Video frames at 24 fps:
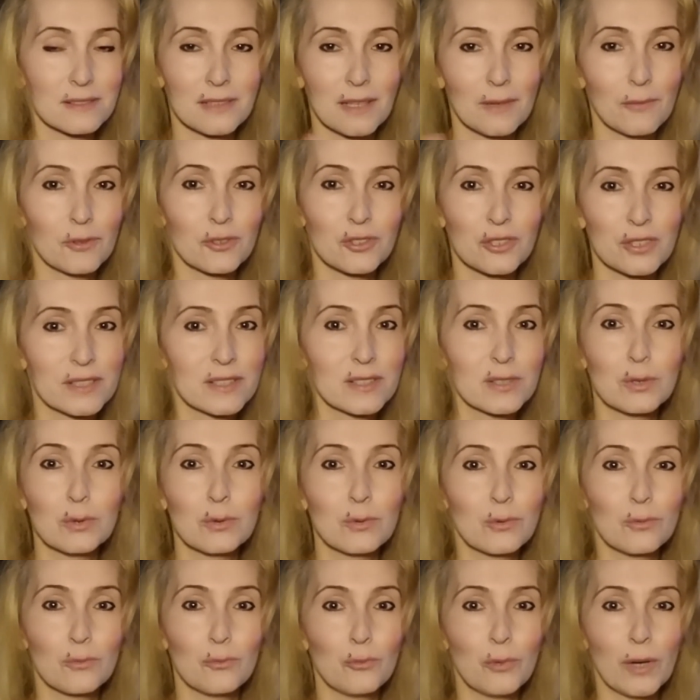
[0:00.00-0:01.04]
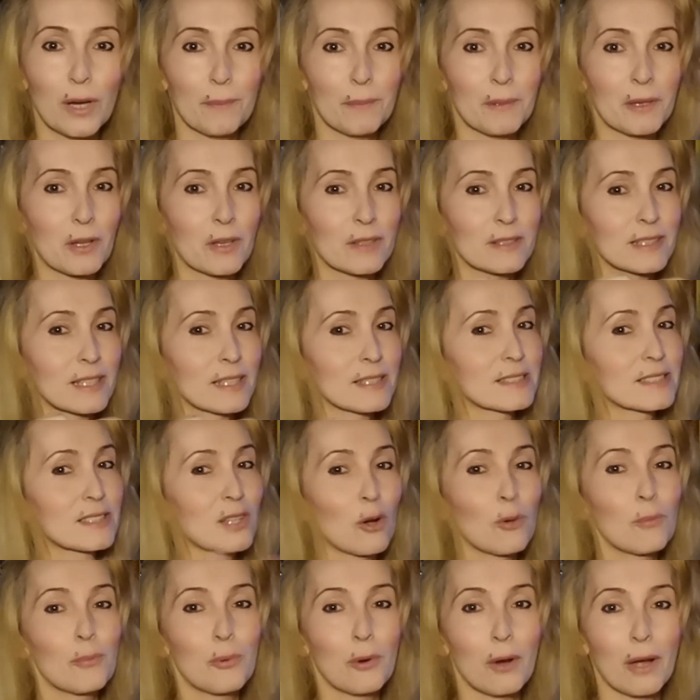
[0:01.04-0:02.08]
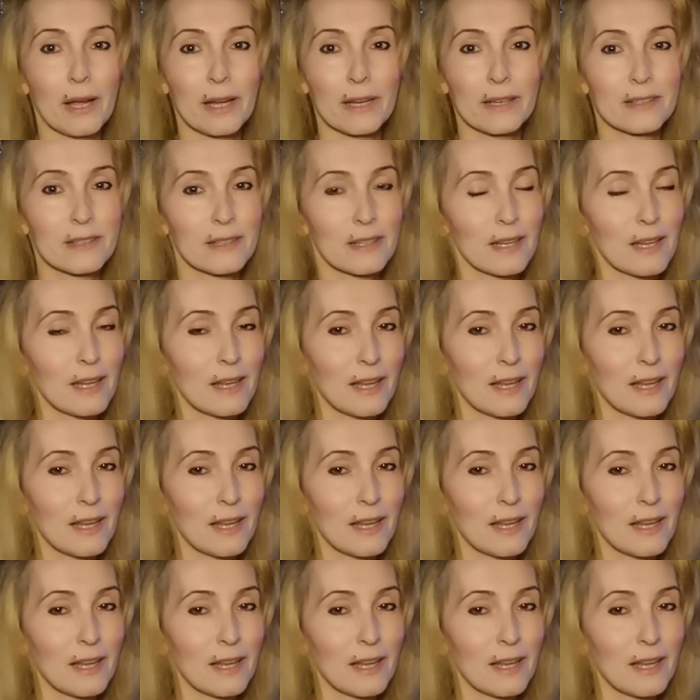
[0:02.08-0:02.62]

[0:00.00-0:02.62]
just too weird because it got so bright,